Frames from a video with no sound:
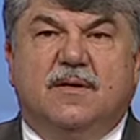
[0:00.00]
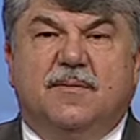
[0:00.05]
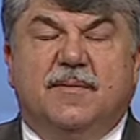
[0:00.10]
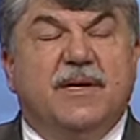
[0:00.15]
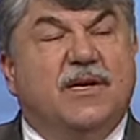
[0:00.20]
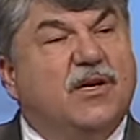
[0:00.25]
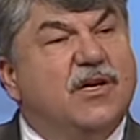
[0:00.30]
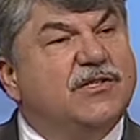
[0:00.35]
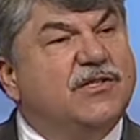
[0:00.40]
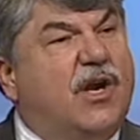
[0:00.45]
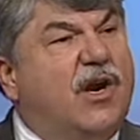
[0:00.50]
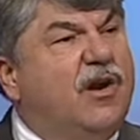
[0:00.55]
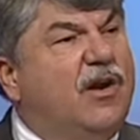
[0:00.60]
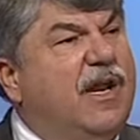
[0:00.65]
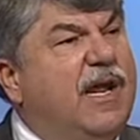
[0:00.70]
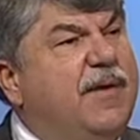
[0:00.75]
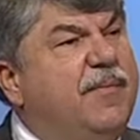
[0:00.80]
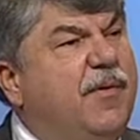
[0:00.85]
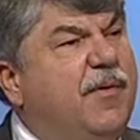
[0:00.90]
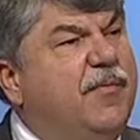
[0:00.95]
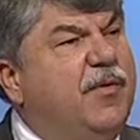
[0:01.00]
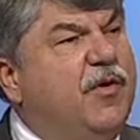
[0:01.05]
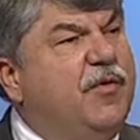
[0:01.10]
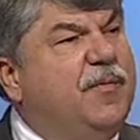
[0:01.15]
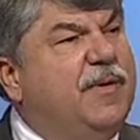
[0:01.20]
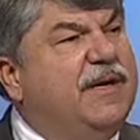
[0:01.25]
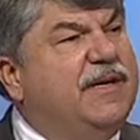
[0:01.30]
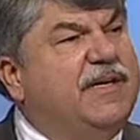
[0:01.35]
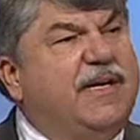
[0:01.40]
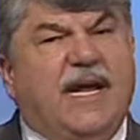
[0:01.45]
because our labor
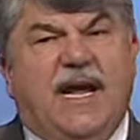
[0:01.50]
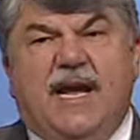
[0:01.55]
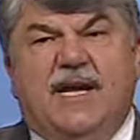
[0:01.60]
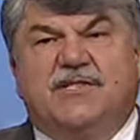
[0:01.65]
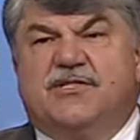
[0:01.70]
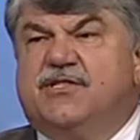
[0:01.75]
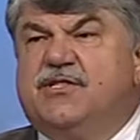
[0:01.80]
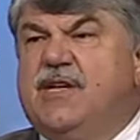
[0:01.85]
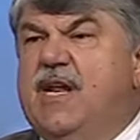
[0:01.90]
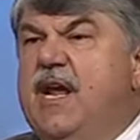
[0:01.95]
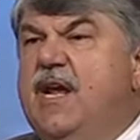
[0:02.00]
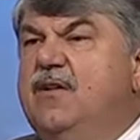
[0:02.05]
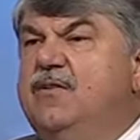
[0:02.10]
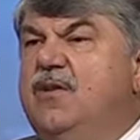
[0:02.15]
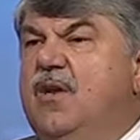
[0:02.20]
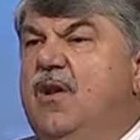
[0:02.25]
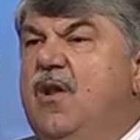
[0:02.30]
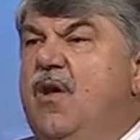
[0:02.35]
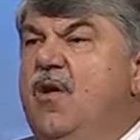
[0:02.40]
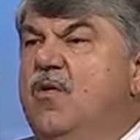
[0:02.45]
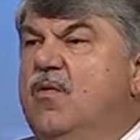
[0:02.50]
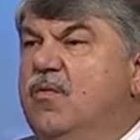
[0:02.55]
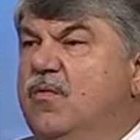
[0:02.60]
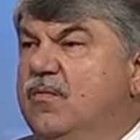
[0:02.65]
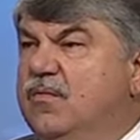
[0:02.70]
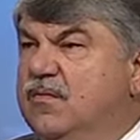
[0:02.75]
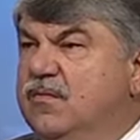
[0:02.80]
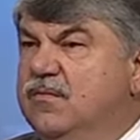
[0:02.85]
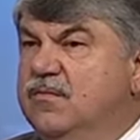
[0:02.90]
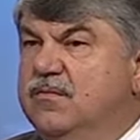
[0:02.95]
movement can't stand alone.
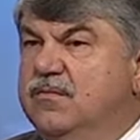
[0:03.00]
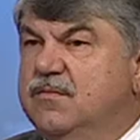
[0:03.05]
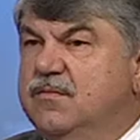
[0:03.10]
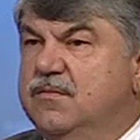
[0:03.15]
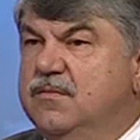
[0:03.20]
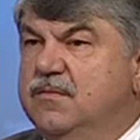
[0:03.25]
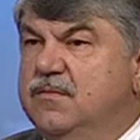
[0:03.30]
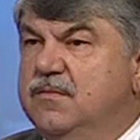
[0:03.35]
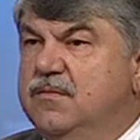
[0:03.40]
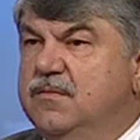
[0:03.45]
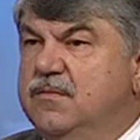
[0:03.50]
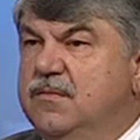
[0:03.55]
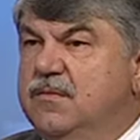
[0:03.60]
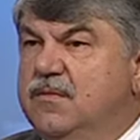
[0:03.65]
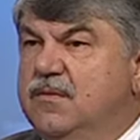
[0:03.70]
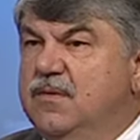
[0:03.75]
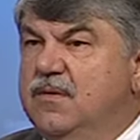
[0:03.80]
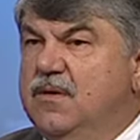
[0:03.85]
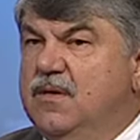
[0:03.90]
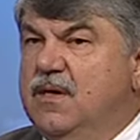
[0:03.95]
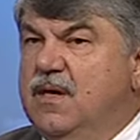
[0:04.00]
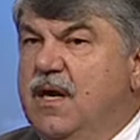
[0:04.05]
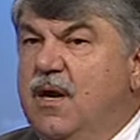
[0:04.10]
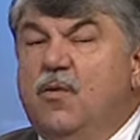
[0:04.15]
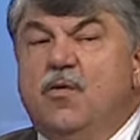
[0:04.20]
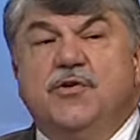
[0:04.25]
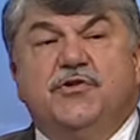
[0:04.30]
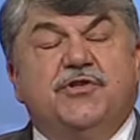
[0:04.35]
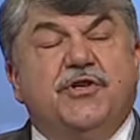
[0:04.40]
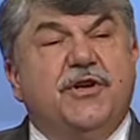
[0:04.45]
I
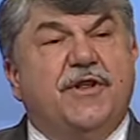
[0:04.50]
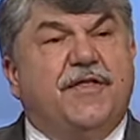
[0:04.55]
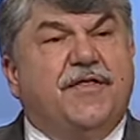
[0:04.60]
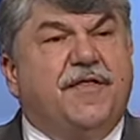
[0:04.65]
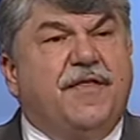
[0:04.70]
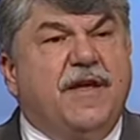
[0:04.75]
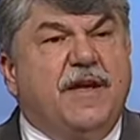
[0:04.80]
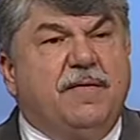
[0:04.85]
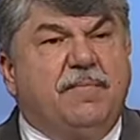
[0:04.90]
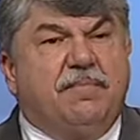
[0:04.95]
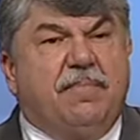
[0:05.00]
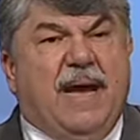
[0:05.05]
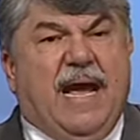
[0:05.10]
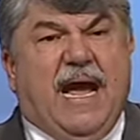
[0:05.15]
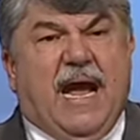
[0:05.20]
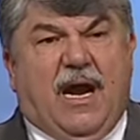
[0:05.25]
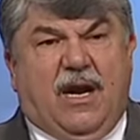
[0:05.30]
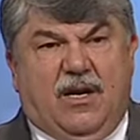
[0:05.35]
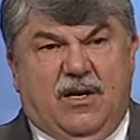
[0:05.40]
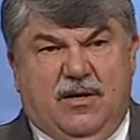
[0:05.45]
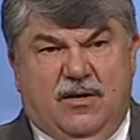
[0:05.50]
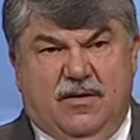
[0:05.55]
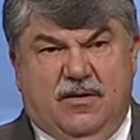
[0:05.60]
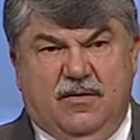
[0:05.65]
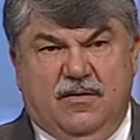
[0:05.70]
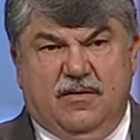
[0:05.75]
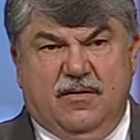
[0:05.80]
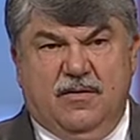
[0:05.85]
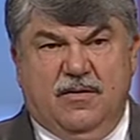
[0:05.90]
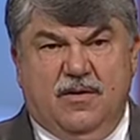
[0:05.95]
want you to think back
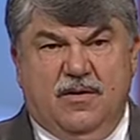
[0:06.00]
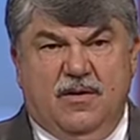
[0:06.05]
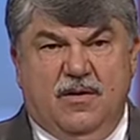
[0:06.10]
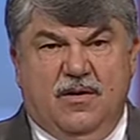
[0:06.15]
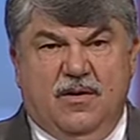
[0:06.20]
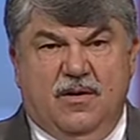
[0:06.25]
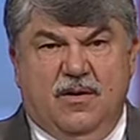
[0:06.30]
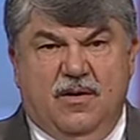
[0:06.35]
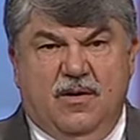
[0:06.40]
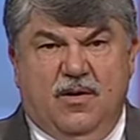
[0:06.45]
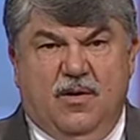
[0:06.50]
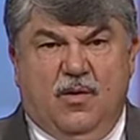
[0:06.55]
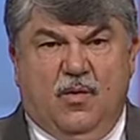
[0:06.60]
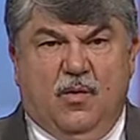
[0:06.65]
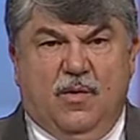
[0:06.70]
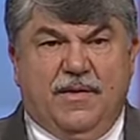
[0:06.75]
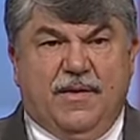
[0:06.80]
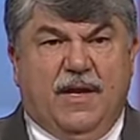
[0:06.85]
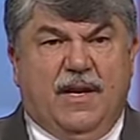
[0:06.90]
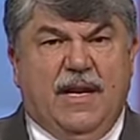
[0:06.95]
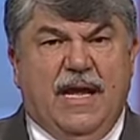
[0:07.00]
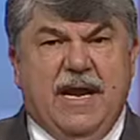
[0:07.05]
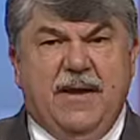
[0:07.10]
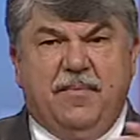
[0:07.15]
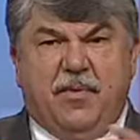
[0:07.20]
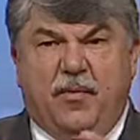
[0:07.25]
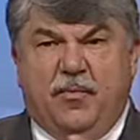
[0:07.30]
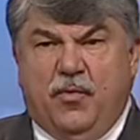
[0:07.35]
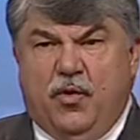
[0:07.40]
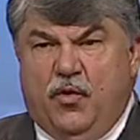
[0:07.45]
when the
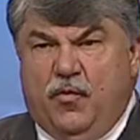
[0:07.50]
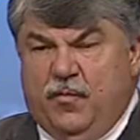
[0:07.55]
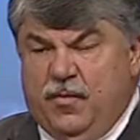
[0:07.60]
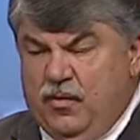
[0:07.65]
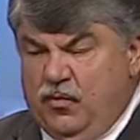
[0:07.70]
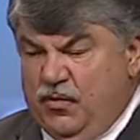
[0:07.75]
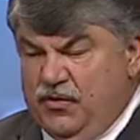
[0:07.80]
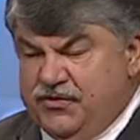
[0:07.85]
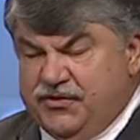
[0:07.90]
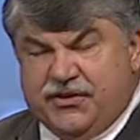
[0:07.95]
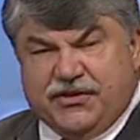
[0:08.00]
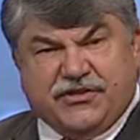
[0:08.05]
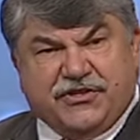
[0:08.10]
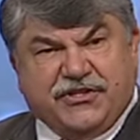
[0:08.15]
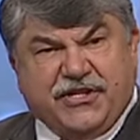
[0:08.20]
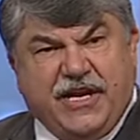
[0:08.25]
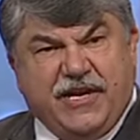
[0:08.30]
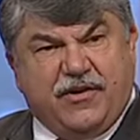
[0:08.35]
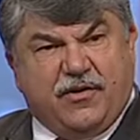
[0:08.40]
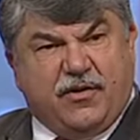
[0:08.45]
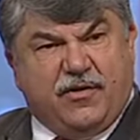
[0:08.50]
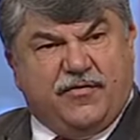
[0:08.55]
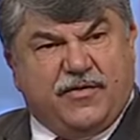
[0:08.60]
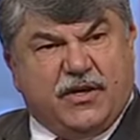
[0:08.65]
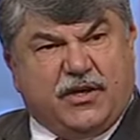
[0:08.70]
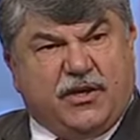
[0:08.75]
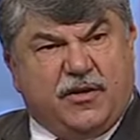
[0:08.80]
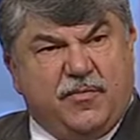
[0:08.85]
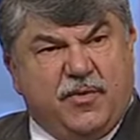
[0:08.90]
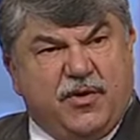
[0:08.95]
labor movement was the center of the
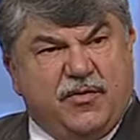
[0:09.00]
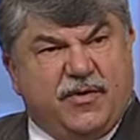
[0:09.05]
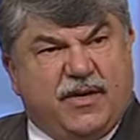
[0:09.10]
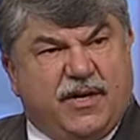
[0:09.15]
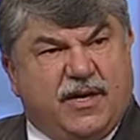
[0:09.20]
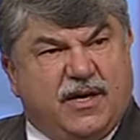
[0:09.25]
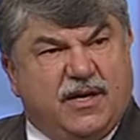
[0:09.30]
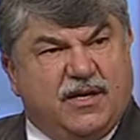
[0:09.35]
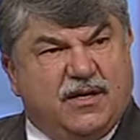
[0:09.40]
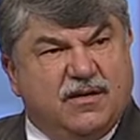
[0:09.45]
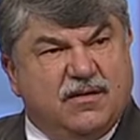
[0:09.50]
community,